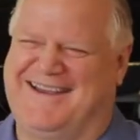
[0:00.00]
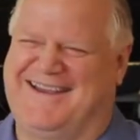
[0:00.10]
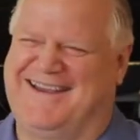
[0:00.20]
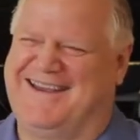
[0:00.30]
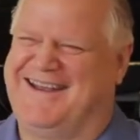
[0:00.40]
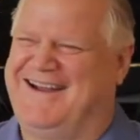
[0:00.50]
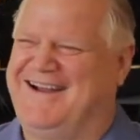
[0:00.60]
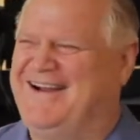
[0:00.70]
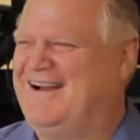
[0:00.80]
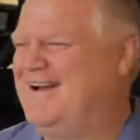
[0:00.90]

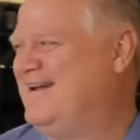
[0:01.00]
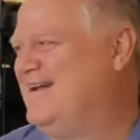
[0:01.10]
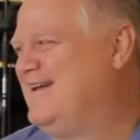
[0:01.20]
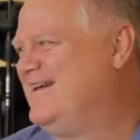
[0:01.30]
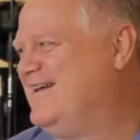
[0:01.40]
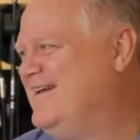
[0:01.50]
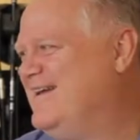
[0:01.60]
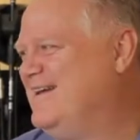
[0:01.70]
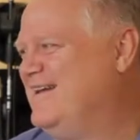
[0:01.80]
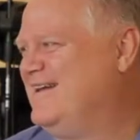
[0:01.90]

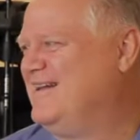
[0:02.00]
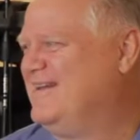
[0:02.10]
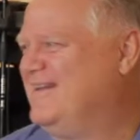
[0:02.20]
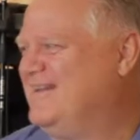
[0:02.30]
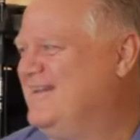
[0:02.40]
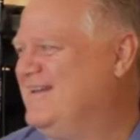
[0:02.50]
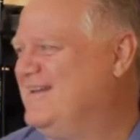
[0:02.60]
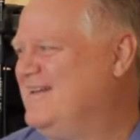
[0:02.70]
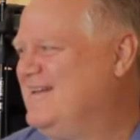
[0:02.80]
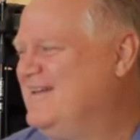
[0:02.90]

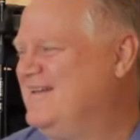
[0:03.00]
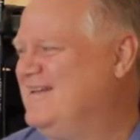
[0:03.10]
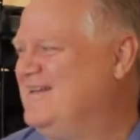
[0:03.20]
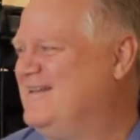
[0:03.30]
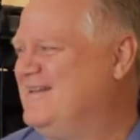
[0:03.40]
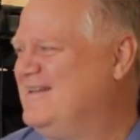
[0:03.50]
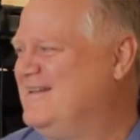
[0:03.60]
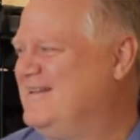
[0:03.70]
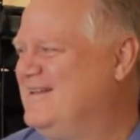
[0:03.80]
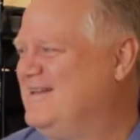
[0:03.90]

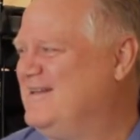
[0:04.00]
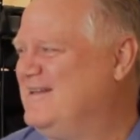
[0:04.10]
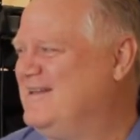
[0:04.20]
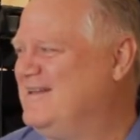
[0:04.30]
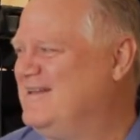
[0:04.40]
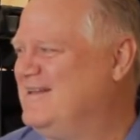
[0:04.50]
(not speaking)